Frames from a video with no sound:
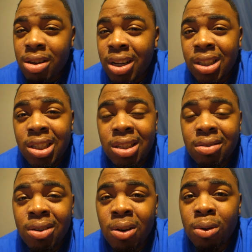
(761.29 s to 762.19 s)
And
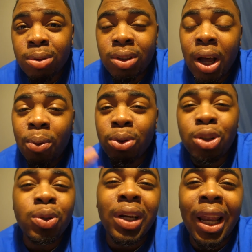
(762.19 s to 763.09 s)
just, you know, I want
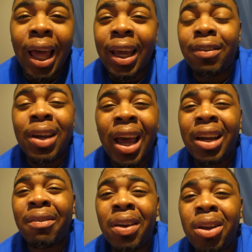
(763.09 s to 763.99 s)
you to like, if you
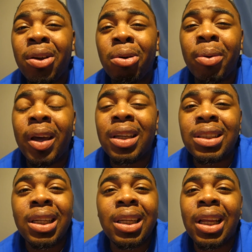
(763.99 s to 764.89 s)
like the video, man,
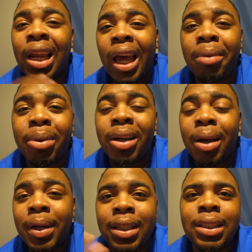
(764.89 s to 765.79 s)
just hit the like button.
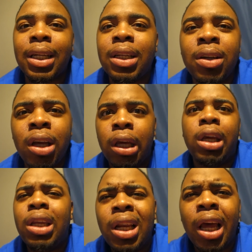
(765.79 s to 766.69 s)
I'm not telling you,
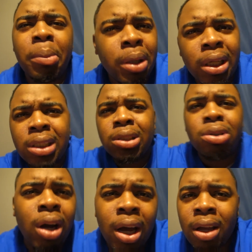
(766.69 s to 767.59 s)
hit that like button, hit
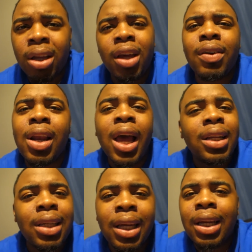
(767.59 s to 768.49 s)
subscribe. If you
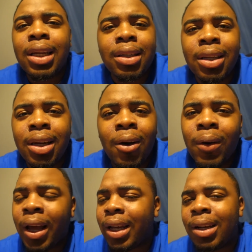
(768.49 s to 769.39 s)
like it, hit it. You don't
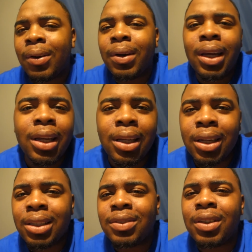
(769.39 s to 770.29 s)
like it, don't hit it.
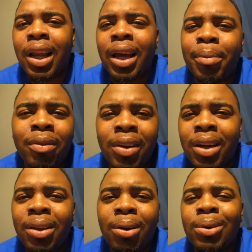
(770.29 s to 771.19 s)
Because if you like my
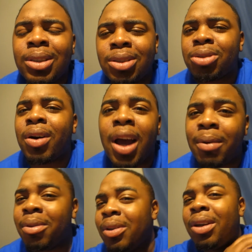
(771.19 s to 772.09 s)
video,
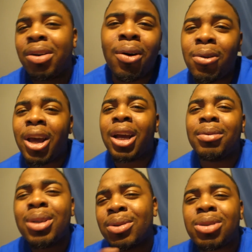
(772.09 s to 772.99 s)
subscribe. If you don't like
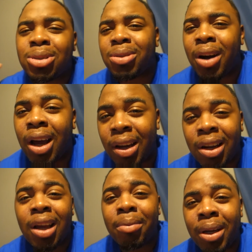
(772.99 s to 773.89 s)
them, don't subscribe. You
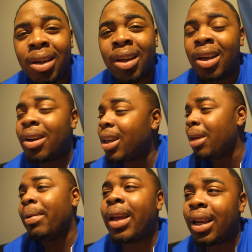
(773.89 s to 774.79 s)
know what I mean?
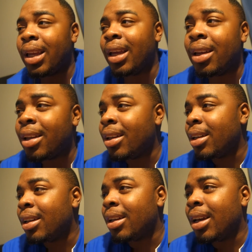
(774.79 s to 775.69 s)
Keep it at that.
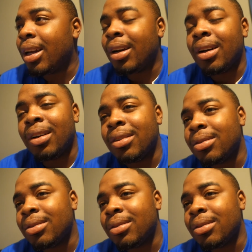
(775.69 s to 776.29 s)
And, um, uh,